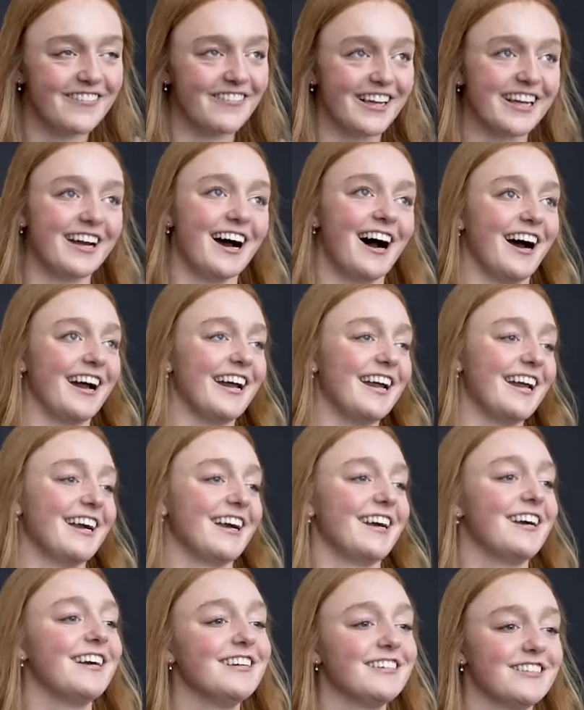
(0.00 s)
we got
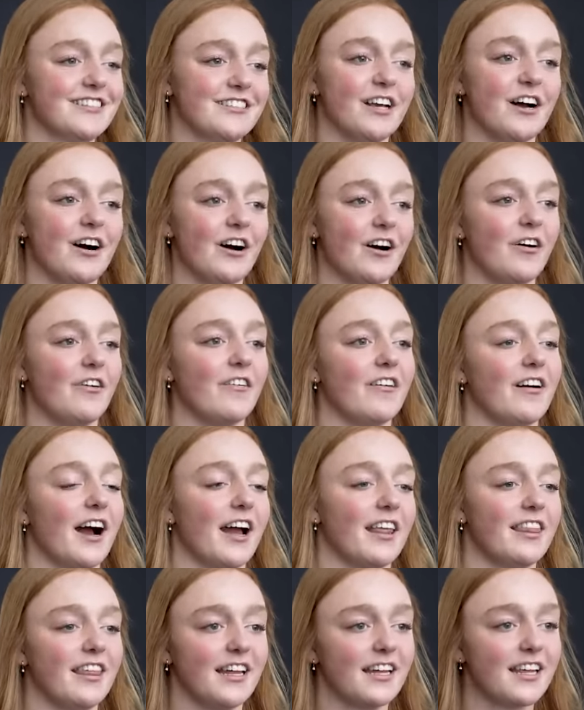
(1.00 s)
here. So
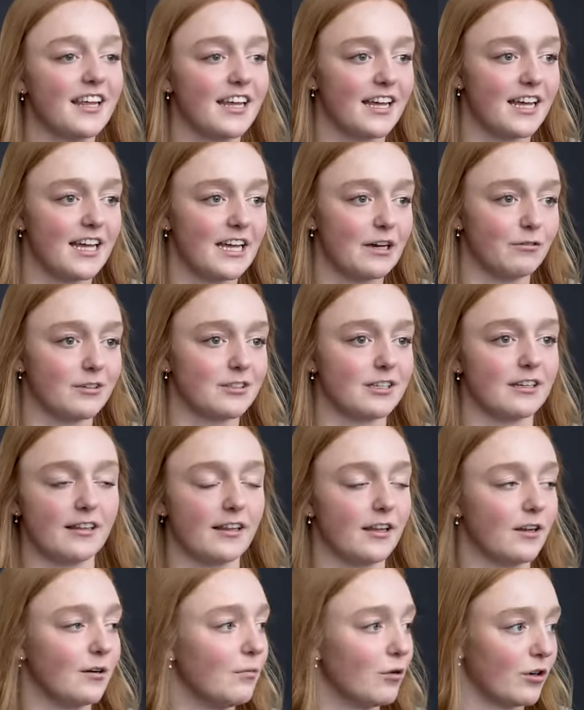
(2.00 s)
I think it was a
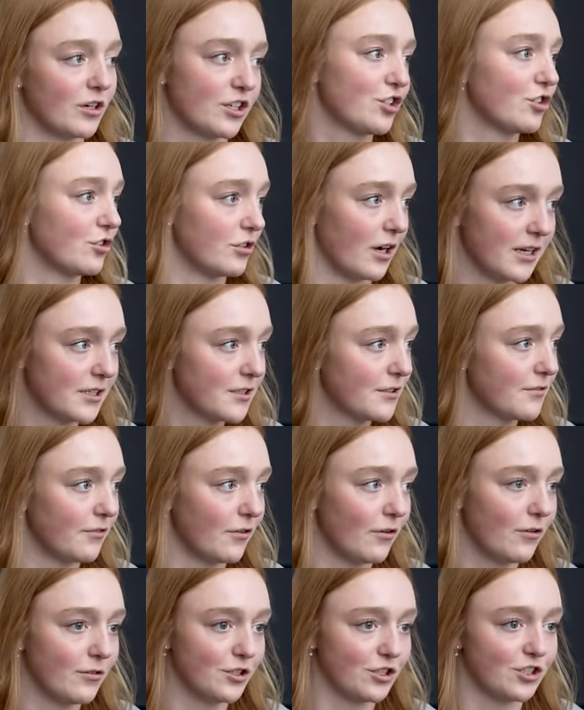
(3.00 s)
little more
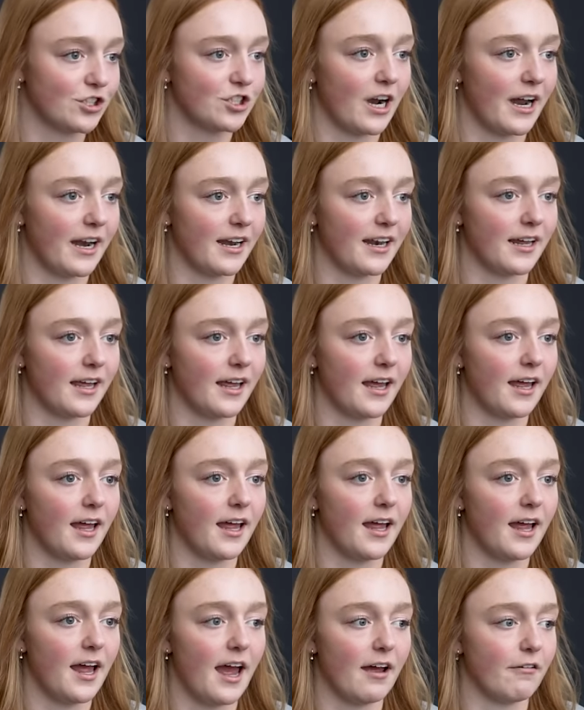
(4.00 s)
stressful just trying to
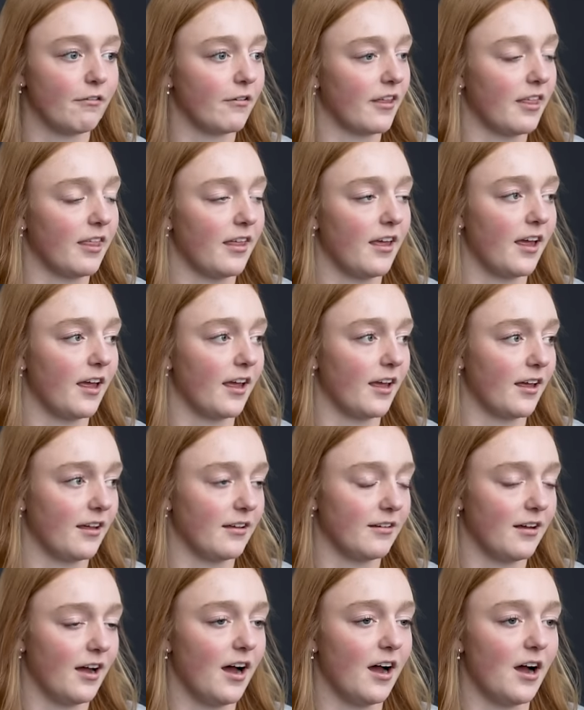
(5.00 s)
get everything
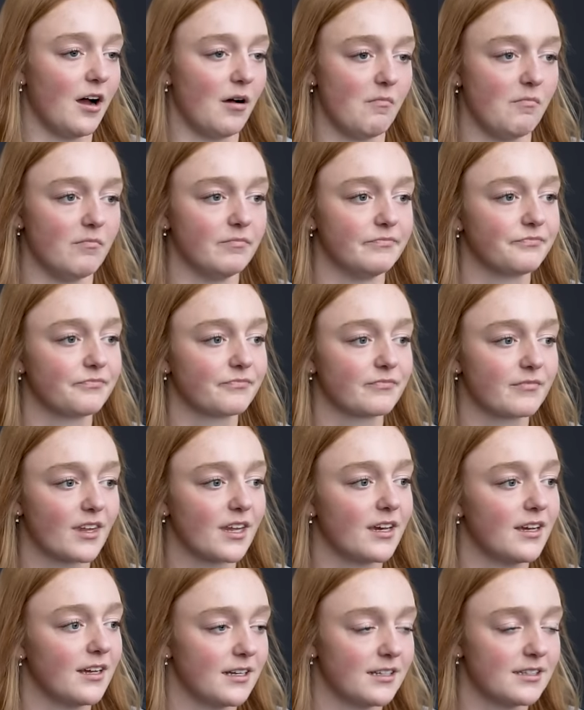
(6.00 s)
um,
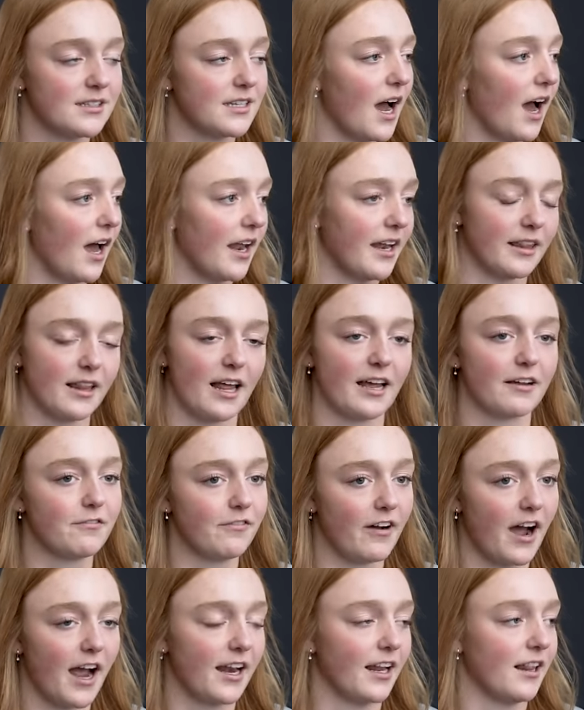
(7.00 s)
done and like
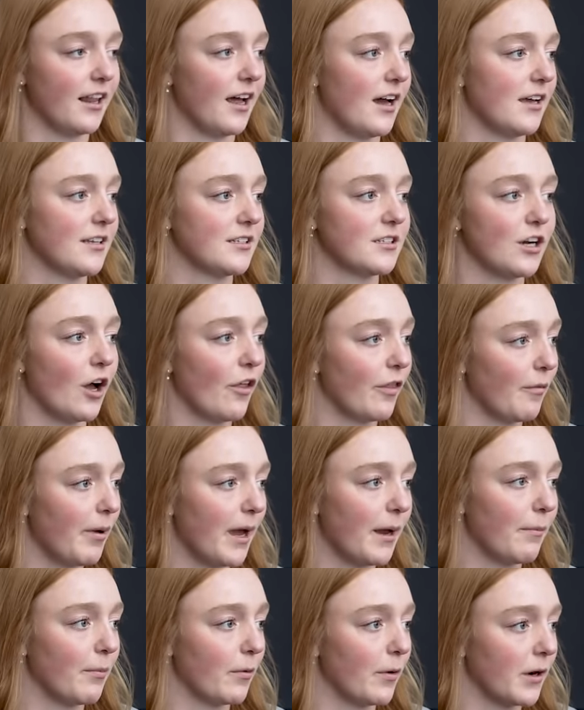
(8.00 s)
finalized and all the
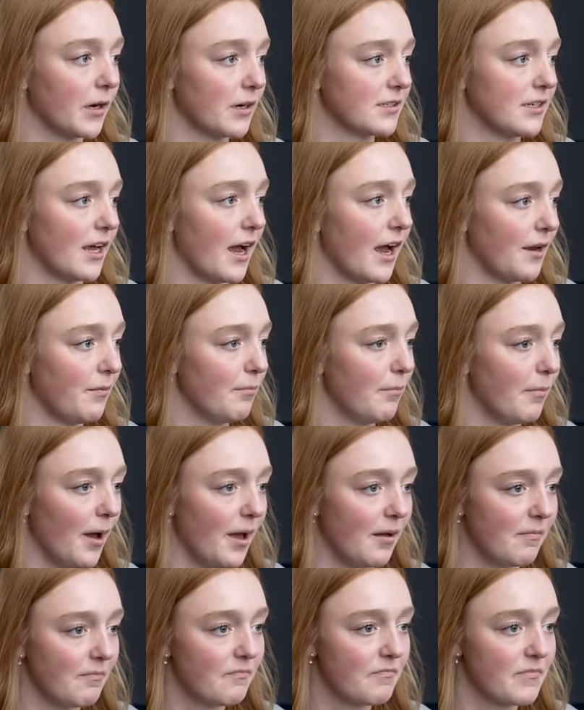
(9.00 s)
paperwork signed.
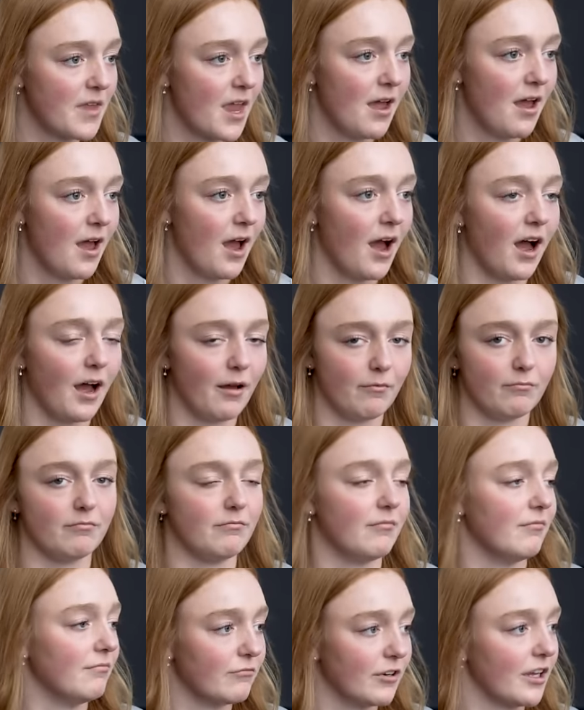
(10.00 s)
But
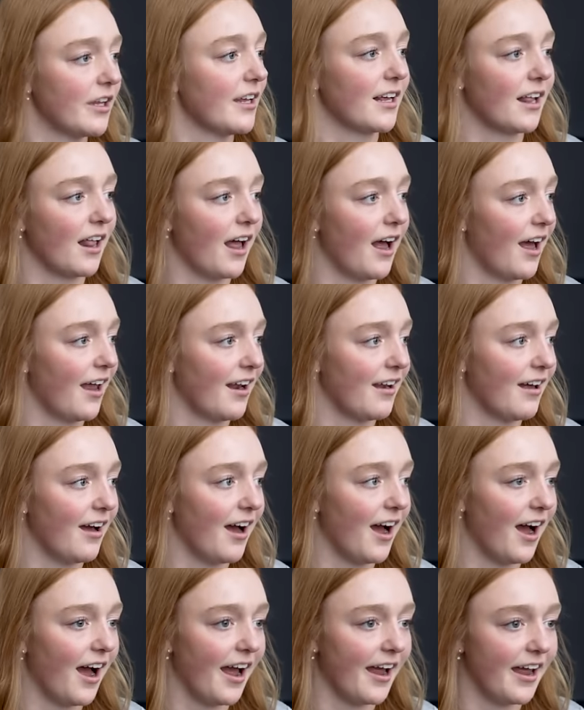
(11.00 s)
I'm really glad
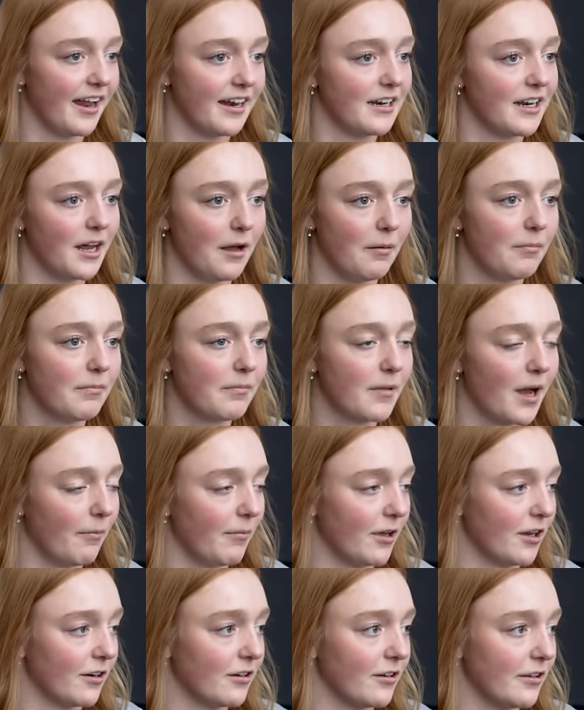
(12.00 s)
I ended up
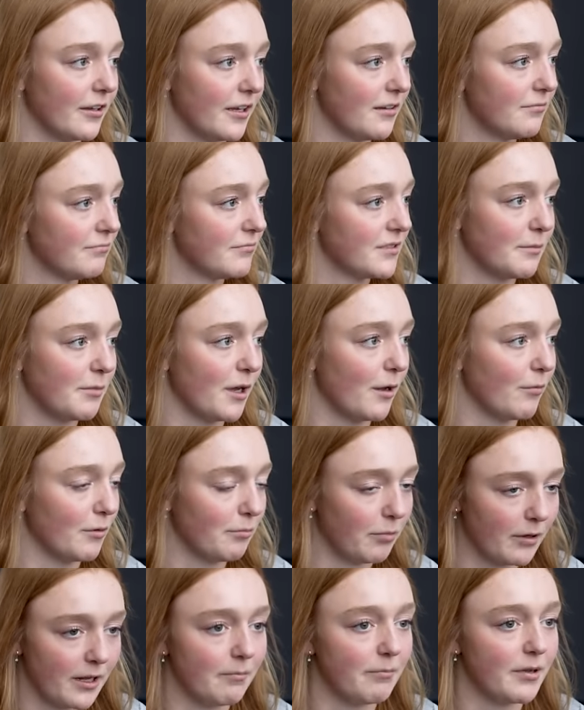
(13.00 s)
coming early to be able to
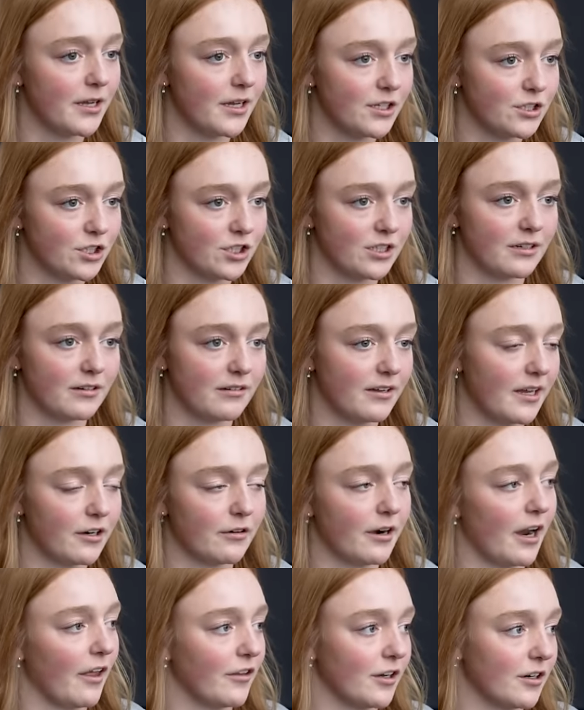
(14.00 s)
play beach and get
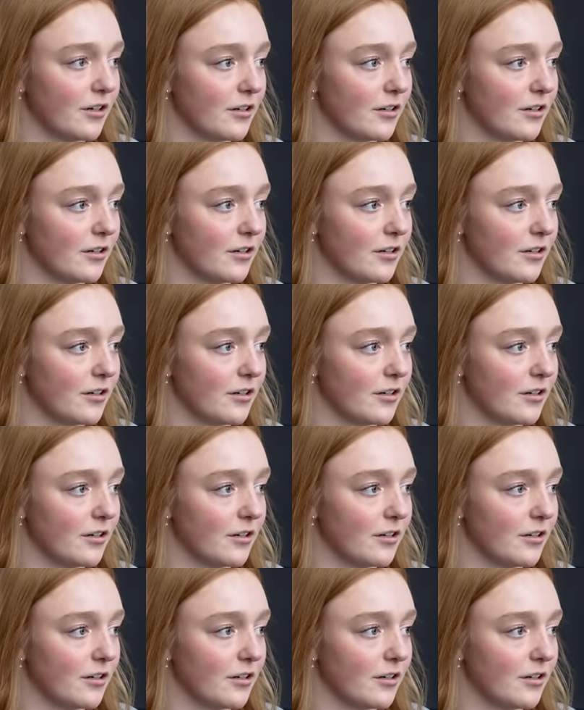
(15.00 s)
around the